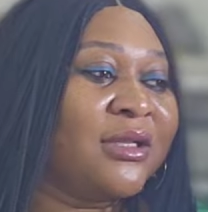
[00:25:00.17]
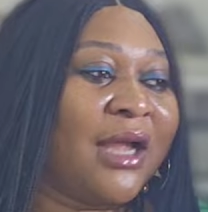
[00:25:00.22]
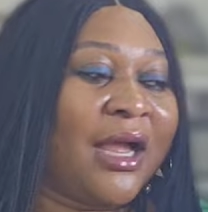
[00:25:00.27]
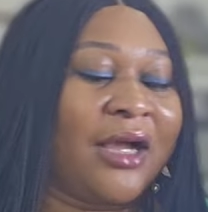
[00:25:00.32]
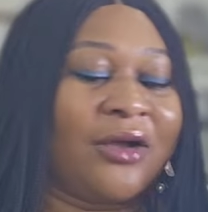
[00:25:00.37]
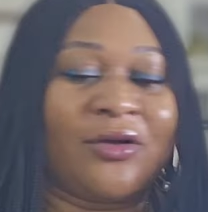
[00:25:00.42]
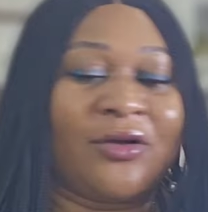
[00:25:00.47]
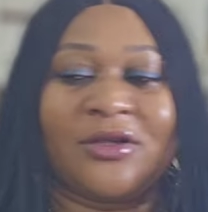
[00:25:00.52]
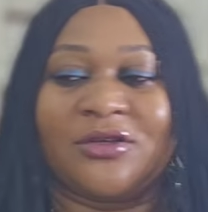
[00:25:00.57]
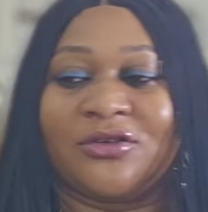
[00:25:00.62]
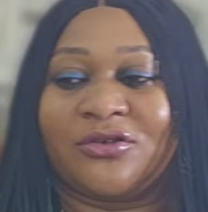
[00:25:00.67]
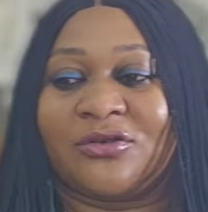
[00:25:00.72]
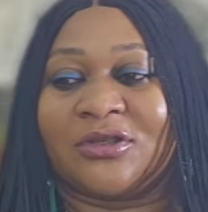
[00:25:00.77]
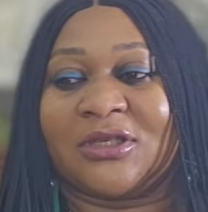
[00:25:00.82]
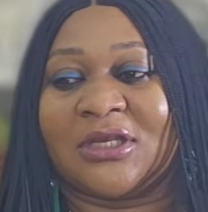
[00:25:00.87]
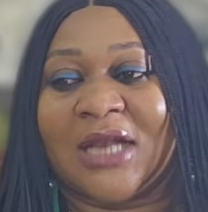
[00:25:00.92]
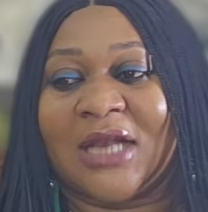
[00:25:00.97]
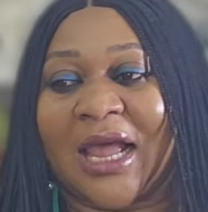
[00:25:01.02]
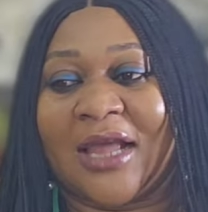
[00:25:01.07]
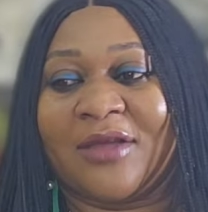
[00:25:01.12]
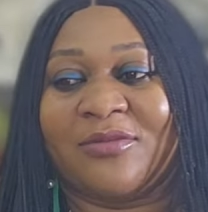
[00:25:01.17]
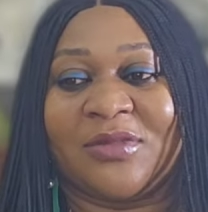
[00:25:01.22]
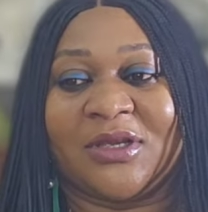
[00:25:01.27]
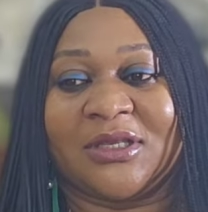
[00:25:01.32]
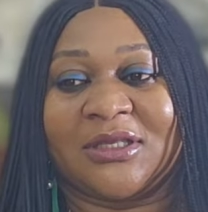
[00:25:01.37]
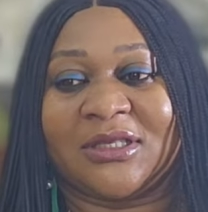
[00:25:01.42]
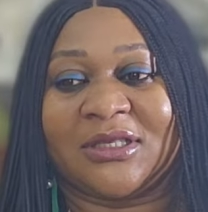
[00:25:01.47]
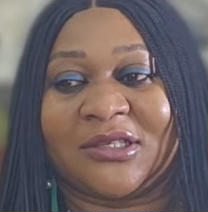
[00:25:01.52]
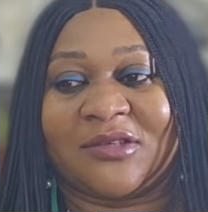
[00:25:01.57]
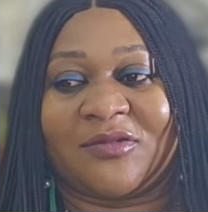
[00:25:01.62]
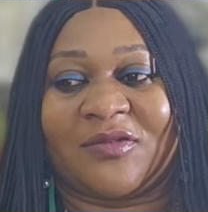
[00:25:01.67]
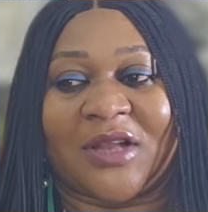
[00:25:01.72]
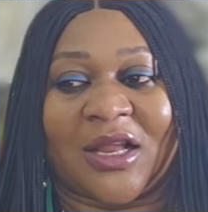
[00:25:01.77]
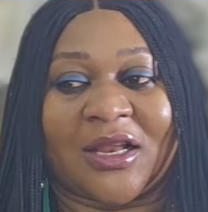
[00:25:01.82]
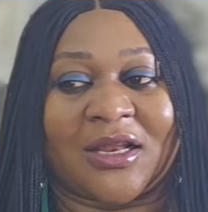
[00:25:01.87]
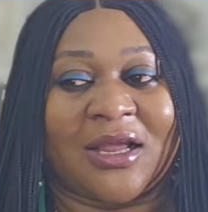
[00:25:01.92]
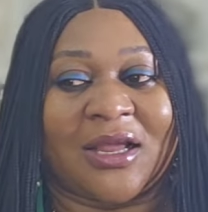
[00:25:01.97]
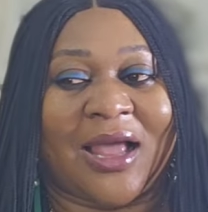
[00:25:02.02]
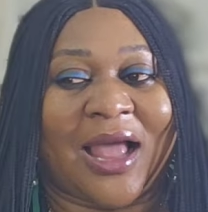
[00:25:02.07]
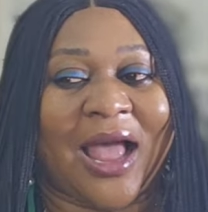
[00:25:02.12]
they are going to deny me this.
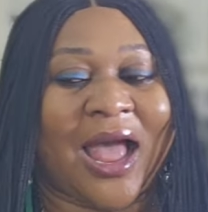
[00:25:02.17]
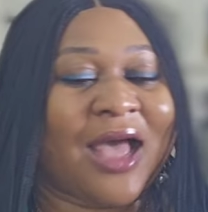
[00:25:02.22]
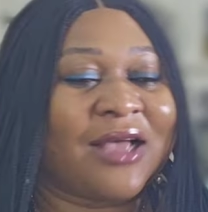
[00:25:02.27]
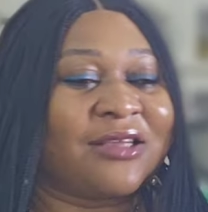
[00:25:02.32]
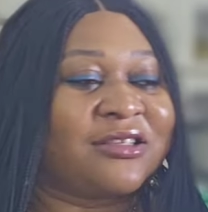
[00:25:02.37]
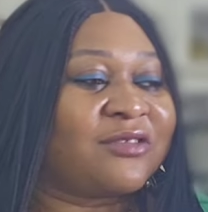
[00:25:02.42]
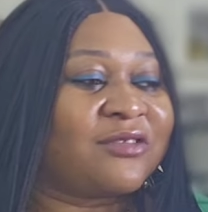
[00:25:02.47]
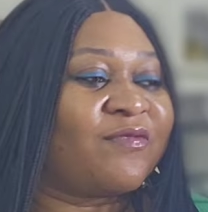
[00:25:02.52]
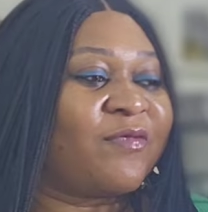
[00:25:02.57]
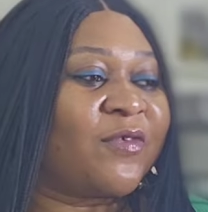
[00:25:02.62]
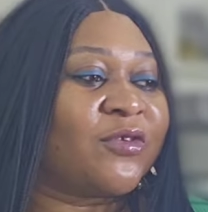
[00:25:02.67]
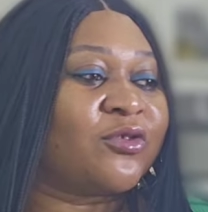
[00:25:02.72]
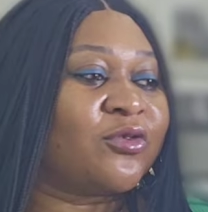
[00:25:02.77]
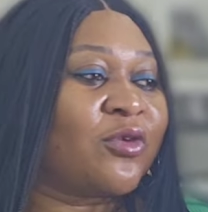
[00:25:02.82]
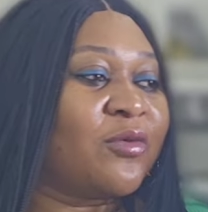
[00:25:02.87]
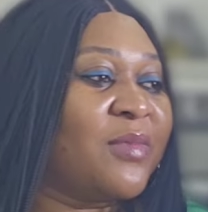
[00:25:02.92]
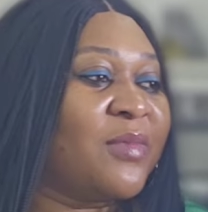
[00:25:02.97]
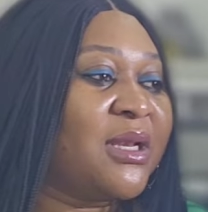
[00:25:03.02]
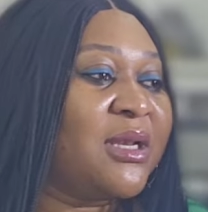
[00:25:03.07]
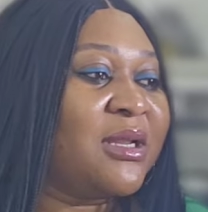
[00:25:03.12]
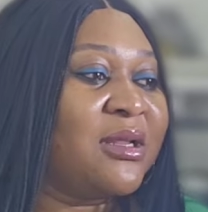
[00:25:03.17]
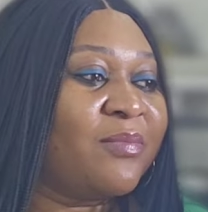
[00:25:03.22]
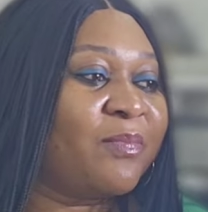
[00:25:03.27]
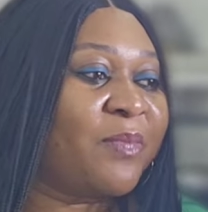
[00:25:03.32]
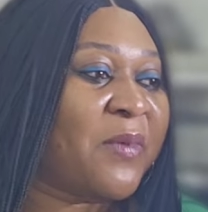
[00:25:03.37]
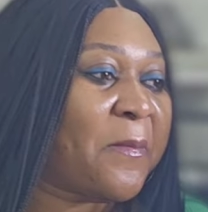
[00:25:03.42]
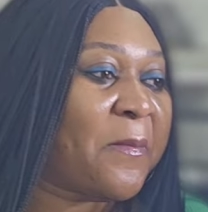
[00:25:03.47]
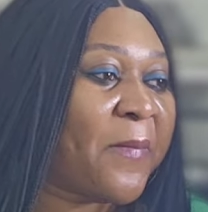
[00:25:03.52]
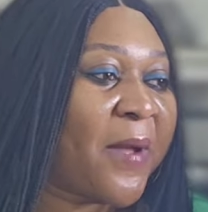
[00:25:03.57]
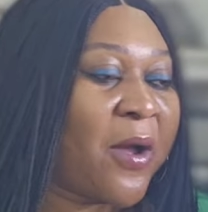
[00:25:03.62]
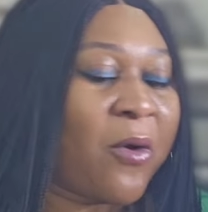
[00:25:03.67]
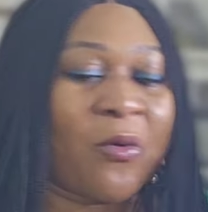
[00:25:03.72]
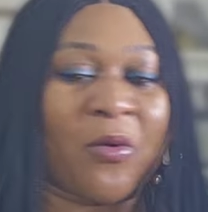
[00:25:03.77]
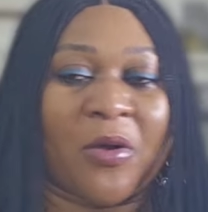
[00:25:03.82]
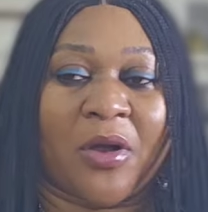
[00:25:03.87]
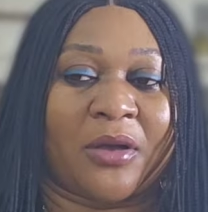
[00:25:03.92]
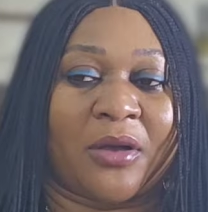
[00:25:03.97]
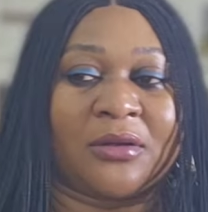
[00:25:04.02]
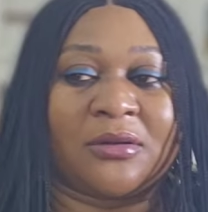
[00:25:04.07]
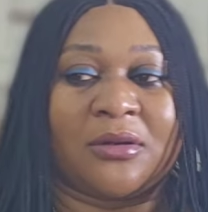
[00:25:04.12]
They ask for so many
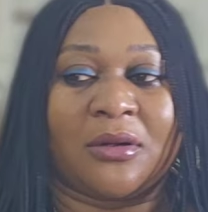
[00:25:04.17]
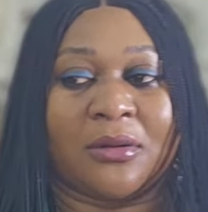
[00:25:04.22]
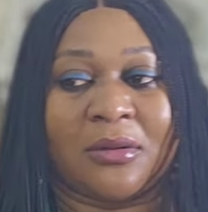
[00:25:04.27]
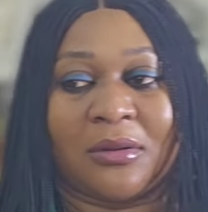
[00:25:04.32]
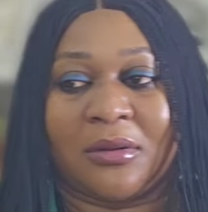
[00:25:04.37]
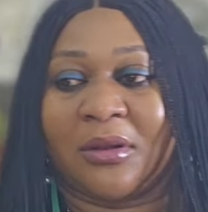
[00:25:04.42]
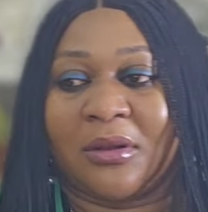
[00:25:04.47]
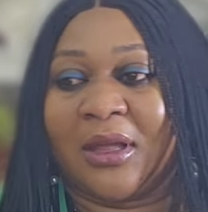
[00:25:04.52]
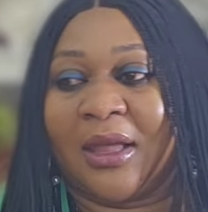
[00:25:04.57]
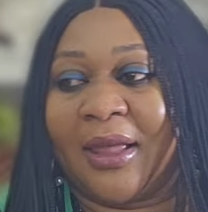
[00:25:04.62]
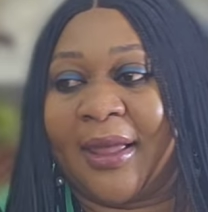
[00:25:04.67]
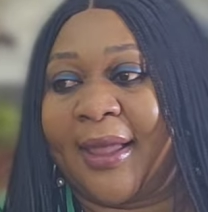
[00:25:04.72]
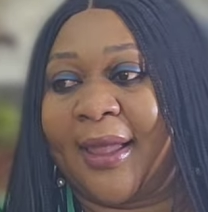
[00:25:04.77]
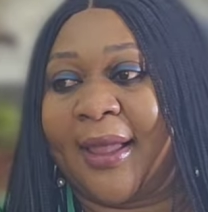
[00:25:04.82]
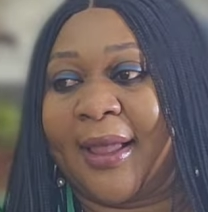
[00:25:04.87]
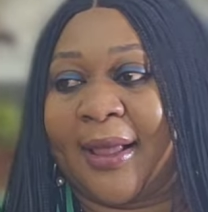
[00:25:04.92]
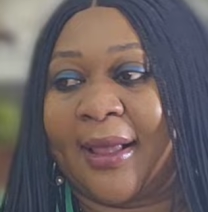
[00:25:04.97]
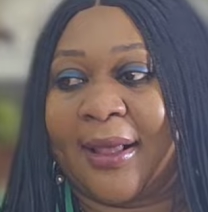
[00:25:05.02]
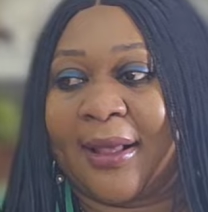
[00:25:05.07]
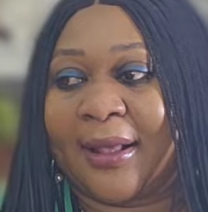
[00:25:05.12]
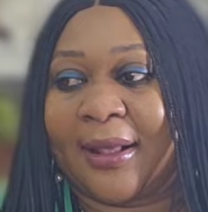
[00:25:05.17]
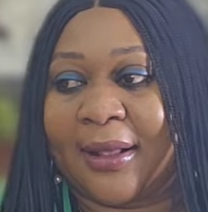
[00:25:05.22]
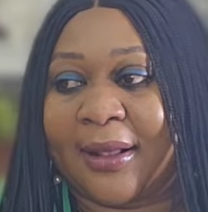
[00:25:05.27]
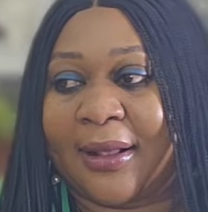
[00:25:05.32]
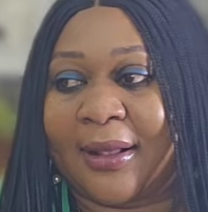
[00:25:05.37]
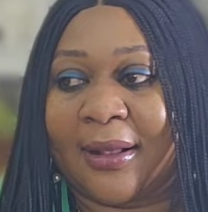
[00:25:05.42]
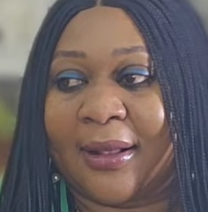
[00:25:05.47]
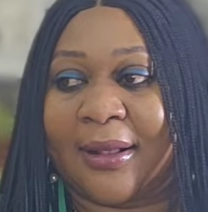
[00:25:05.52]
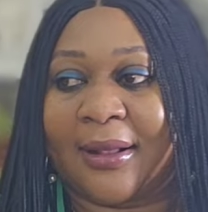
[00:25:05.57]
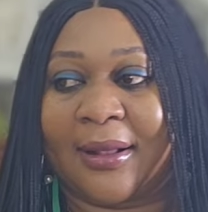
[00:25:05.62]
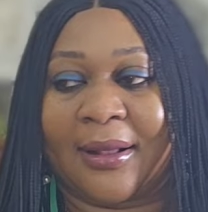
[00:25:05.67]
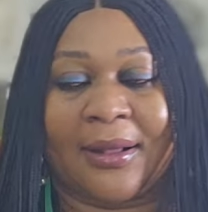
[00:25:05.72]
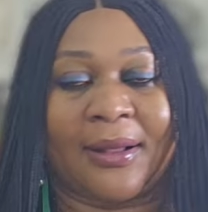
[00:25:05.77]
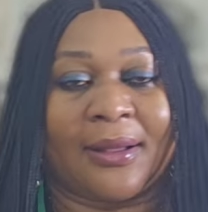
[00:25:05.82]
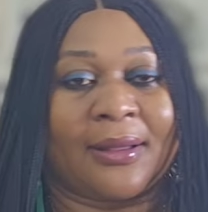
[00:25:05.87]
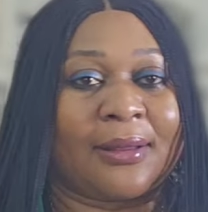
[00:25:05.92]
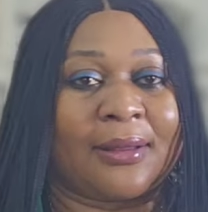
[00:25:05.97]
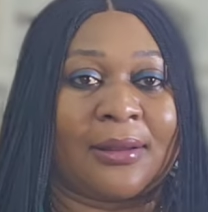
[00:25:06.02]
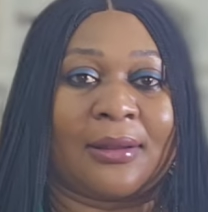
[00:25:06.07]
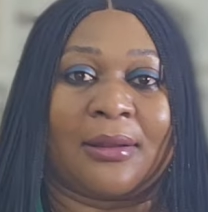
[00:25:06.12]
paperwork. Oh,
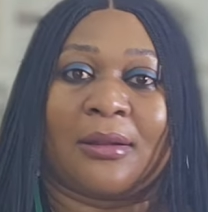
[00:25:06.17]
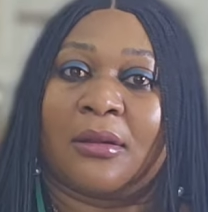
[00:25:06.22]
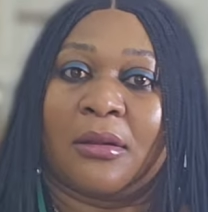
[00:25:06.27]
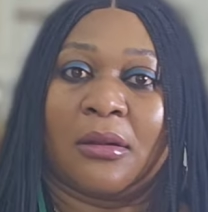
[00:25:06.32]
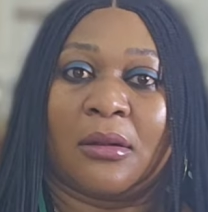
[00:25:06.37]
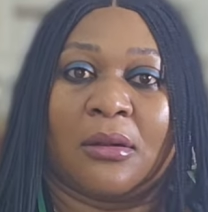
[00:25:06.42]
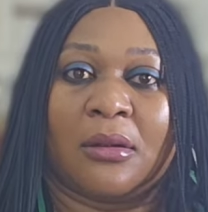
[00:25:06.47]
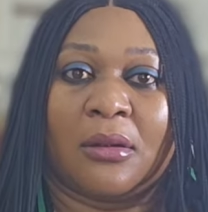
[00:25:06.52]
hey.